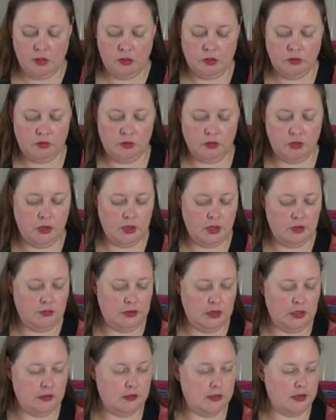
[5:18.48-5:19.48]
So you have
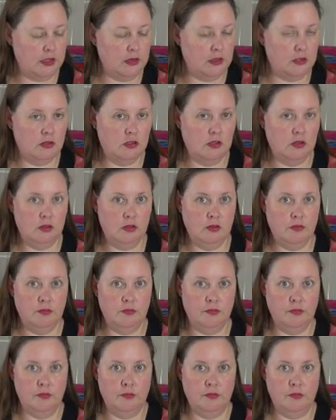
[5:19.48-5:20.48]
an exact
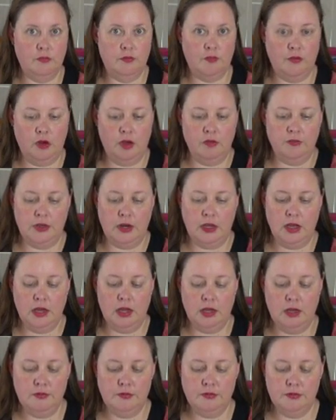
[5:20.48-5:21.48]

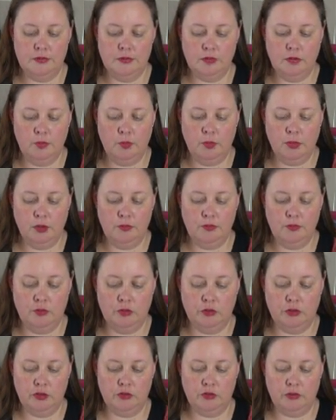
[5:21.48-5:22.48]
5.5 by
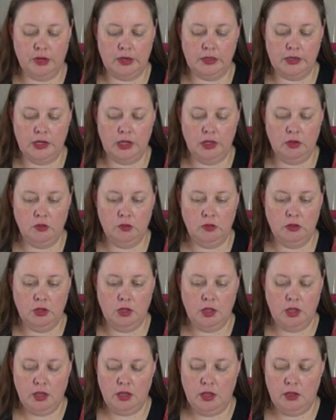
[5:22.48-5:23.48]
4 inch rectangle.
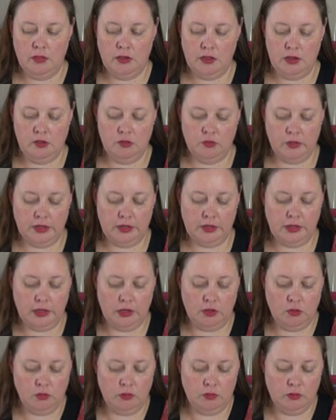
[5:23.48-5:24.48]
These
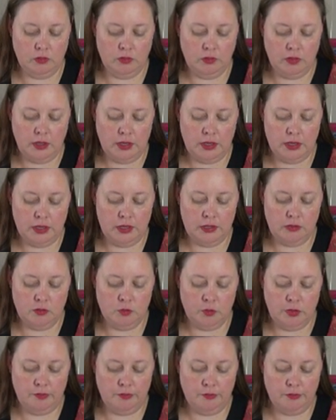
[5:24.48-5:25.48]
rectangles then need to
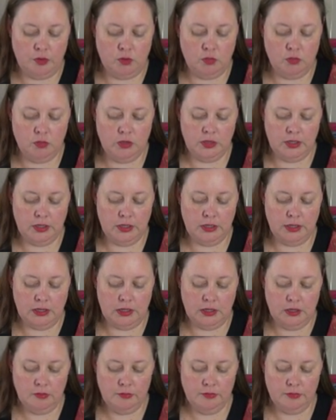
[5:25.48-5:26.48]
be folded in
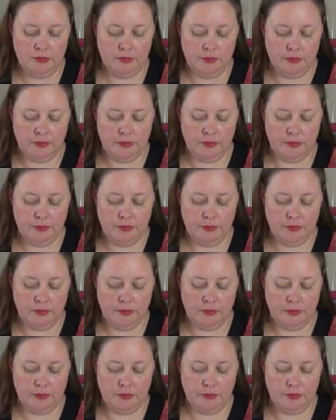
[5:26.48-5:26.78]
half.